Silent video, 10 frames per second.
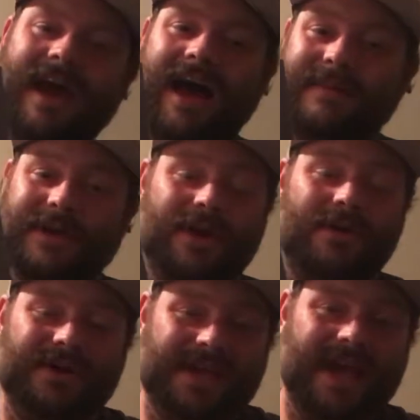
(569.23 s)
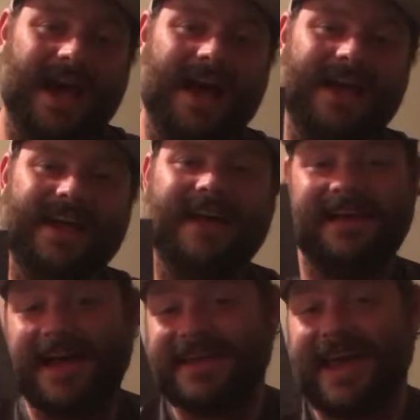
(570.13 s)
I'm a Cody guy. I
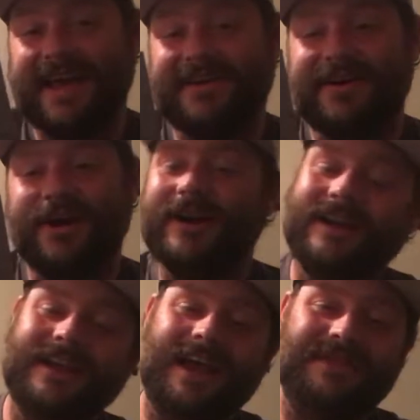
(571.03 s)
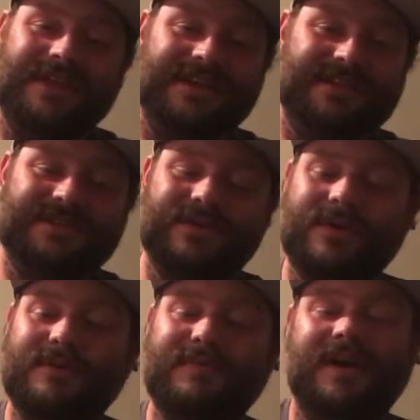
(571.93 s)
like Hagar. I think he's
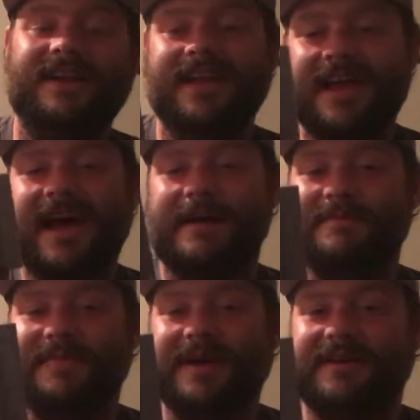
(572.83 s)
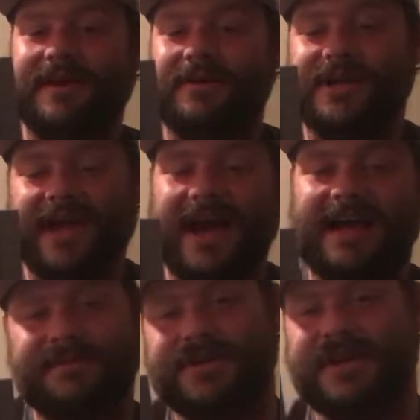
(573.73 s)
cool, but I'm a big Cody
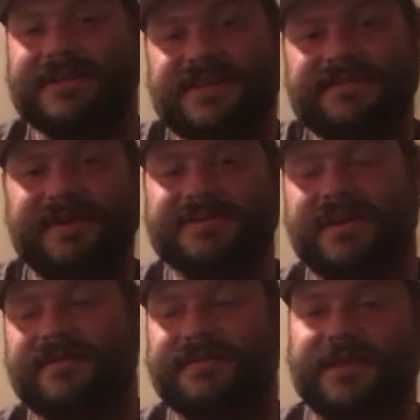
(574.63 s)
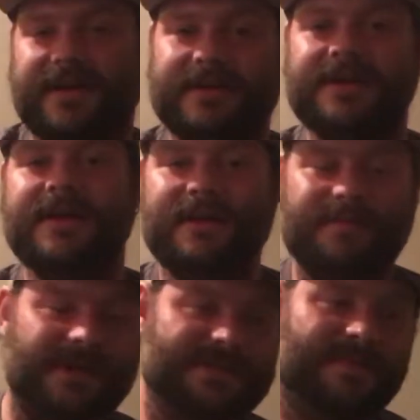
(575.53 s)
guy. I'm trying to teach myself the
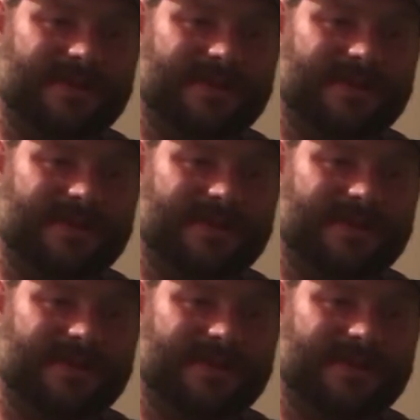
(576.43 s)
punch,